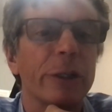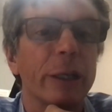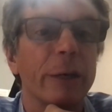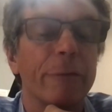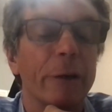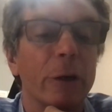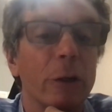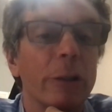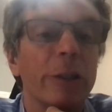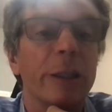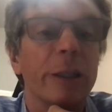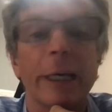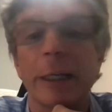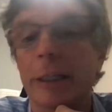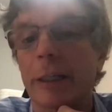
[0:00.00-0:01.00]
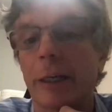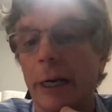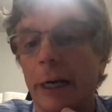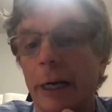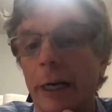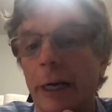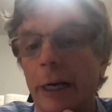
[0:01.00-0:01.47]
And if it looks like it's
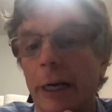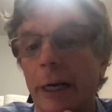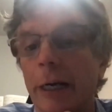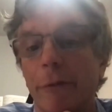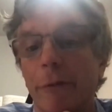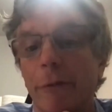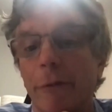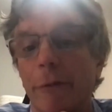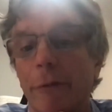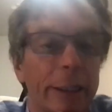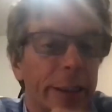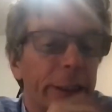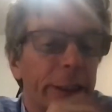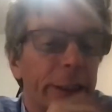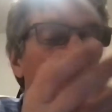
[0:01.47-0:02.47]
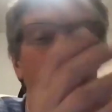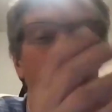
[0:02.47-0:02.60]
kind of an original idea,